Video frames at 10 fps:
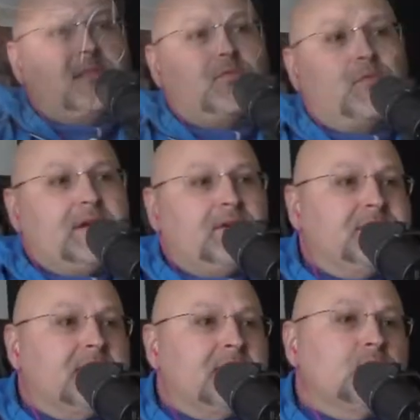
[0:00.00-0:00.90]
the rail
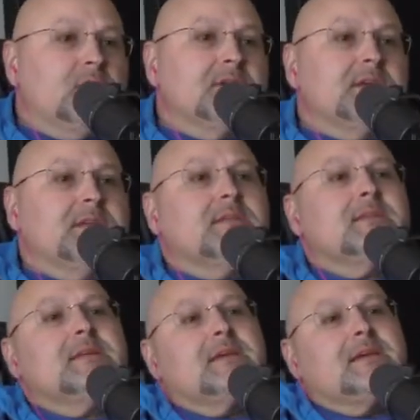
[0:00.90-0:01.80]
thing really
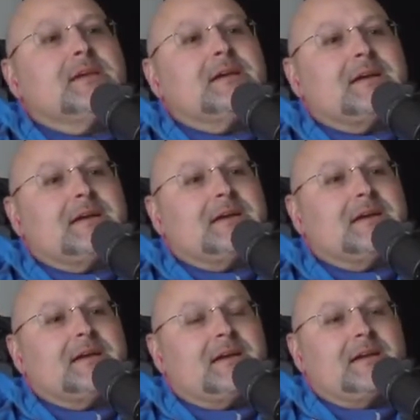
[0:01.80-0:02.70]
I